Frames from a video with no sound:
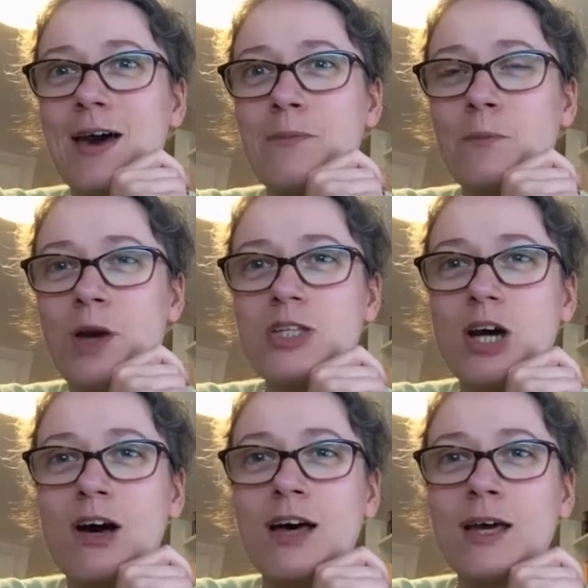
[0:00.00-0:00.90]
which
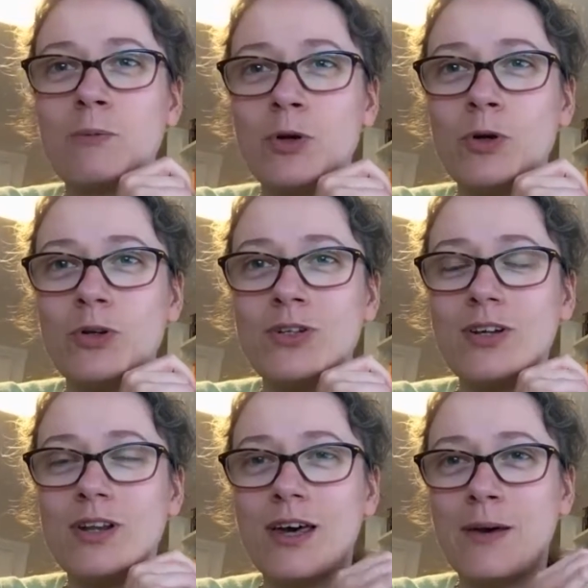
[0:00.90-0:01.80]
I would
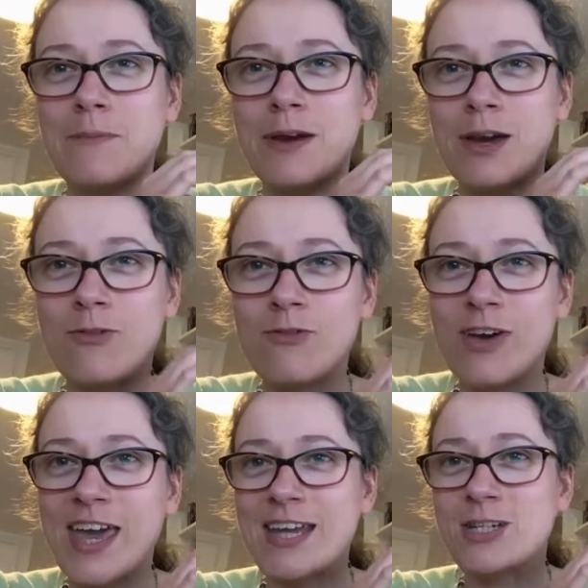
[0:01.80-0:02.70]

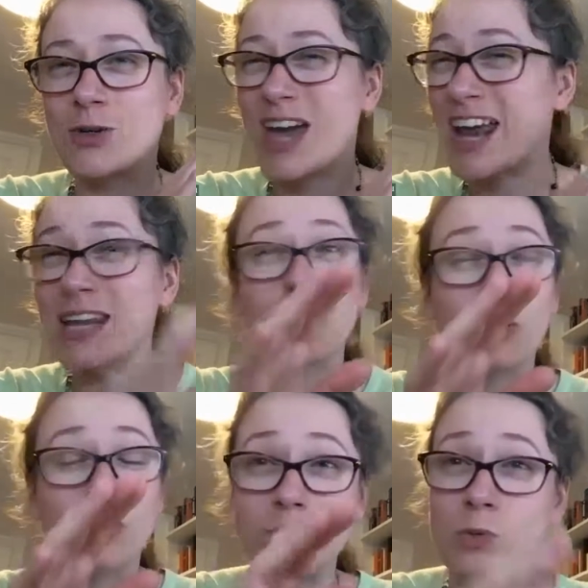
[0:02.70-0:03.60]
convey to anyone
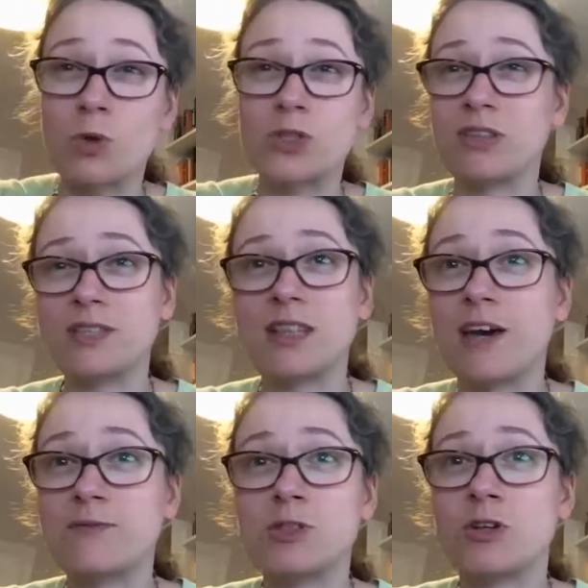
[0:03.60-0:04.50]
who's watching this
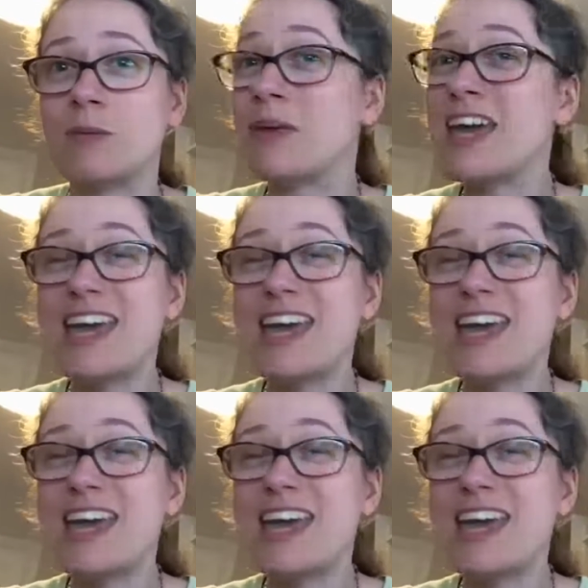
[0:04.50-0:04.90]
live stream,